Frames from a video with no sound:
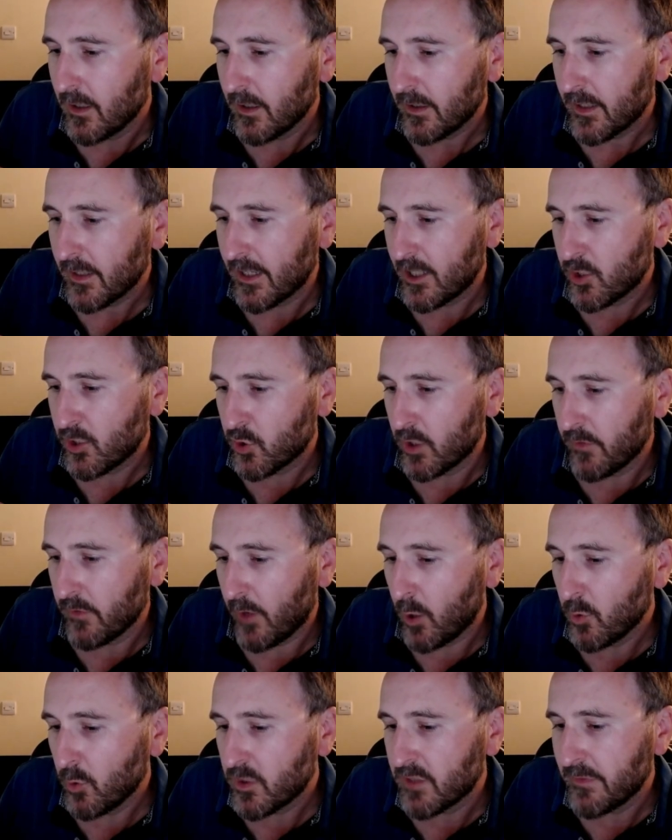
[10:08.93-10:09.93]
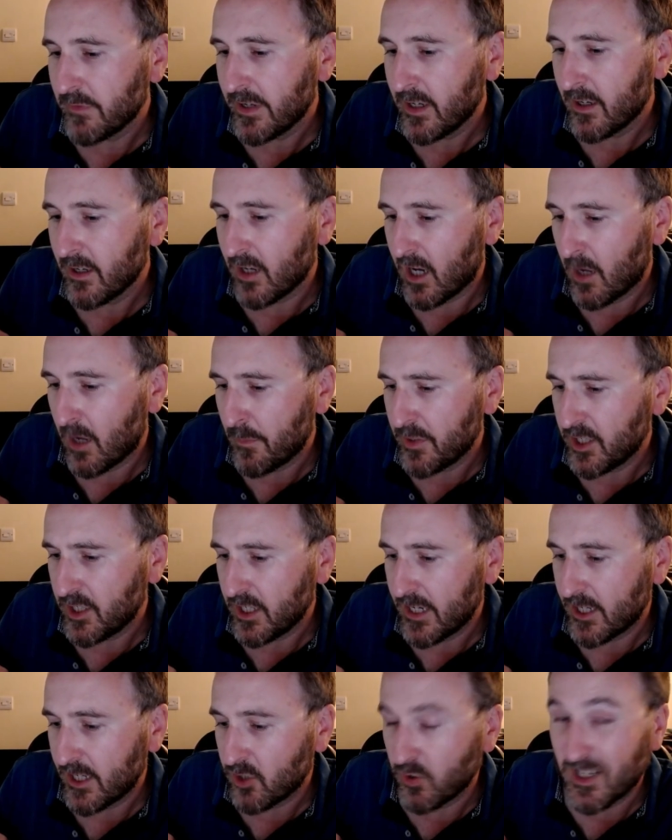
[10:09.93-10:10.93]
History of Ultima, RPG
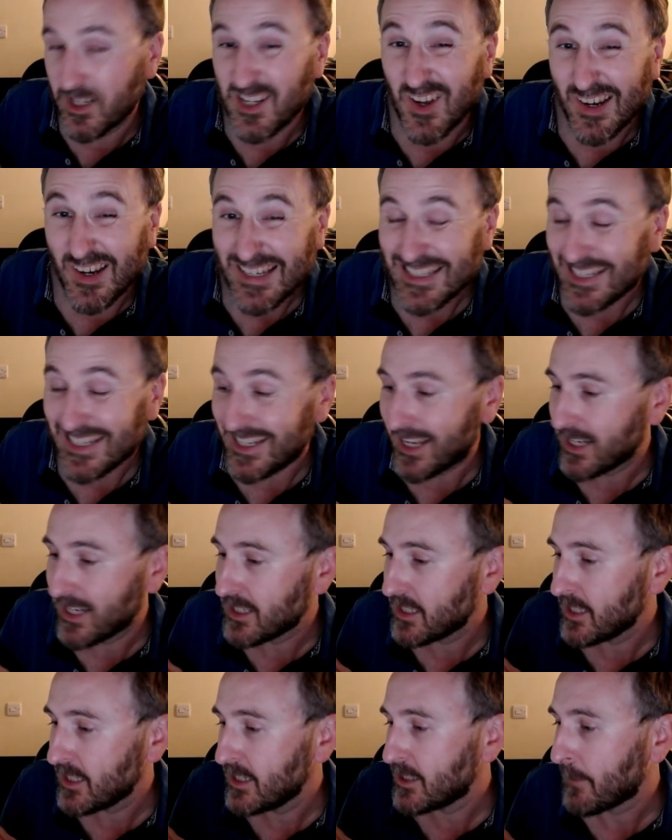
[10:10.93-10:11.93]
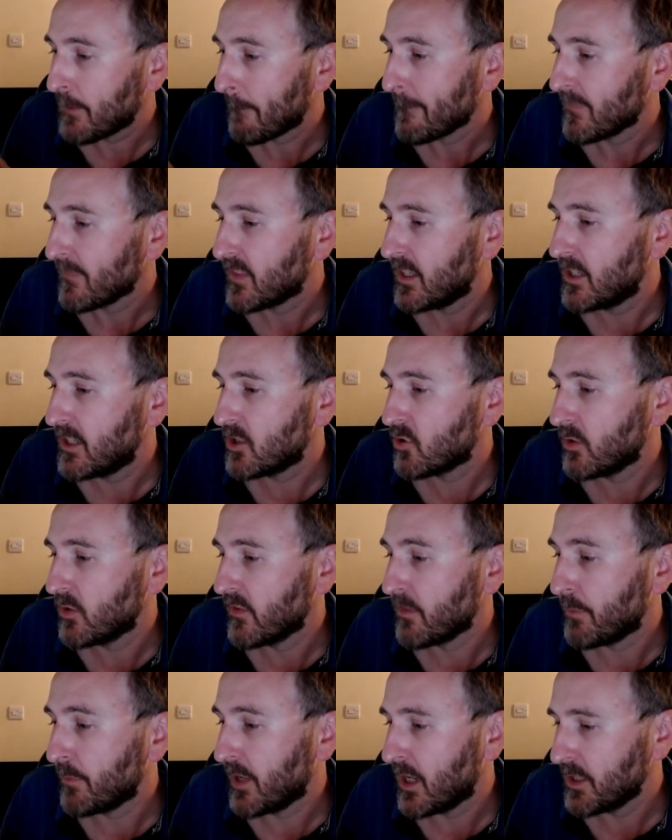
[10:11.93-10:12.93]
History 1980s, The History of the
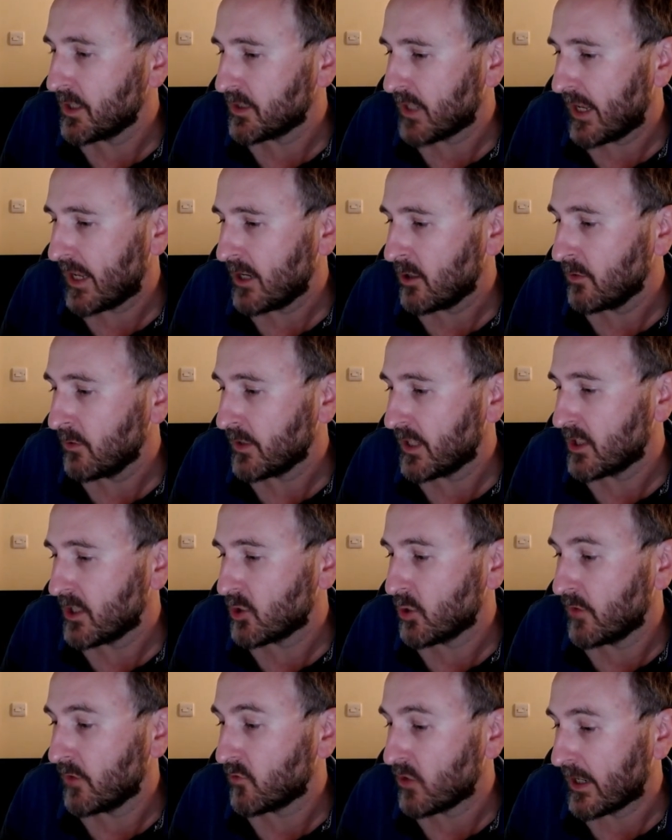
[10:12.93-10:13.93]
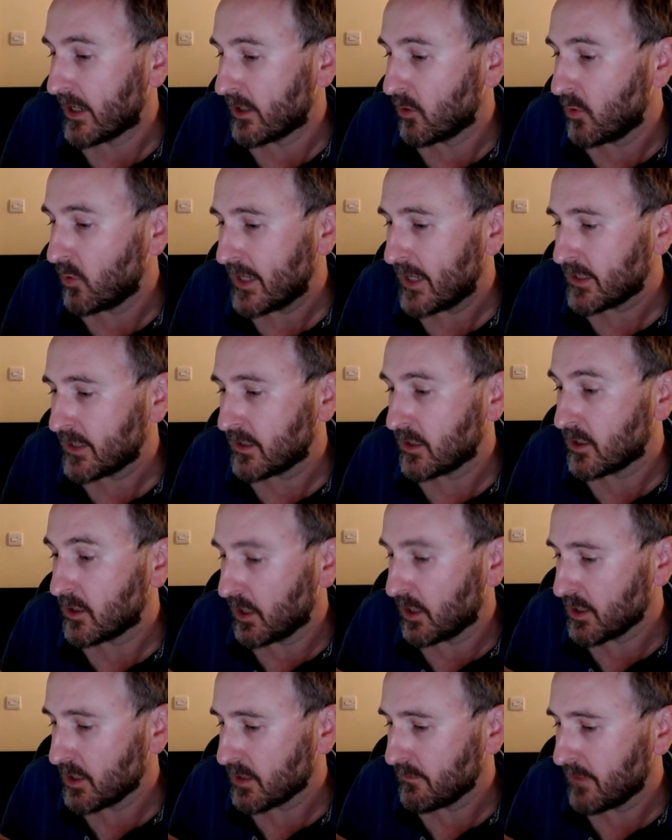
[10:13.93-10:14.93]
Bard's Tale, The History of Dragon Quest,
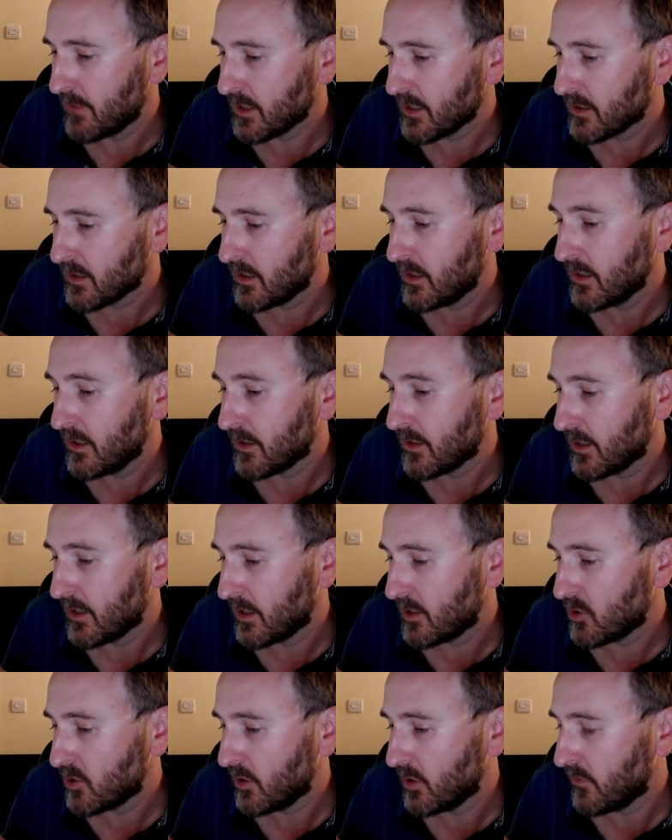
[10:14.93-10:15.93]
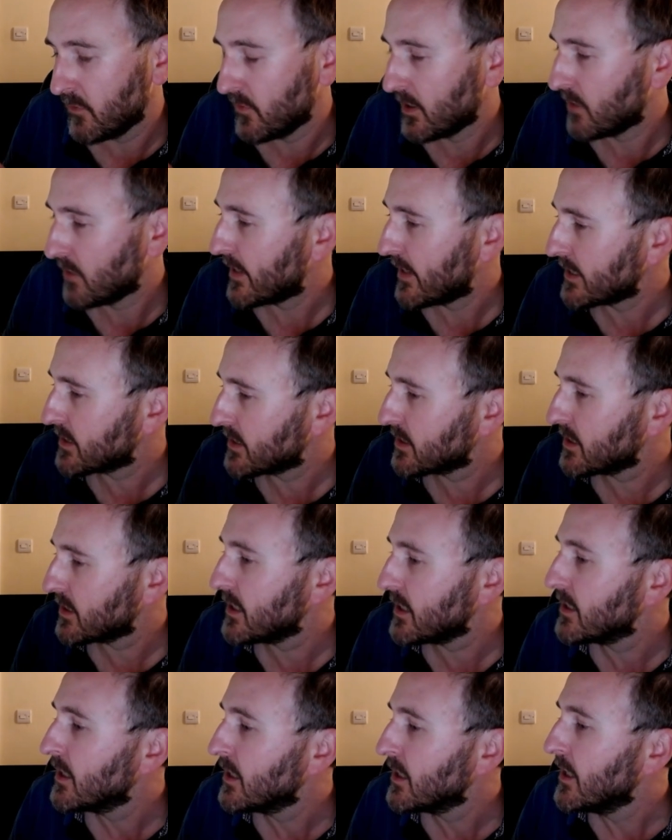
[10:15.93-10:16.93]
Dungeon Master, The History of Final Fantasy,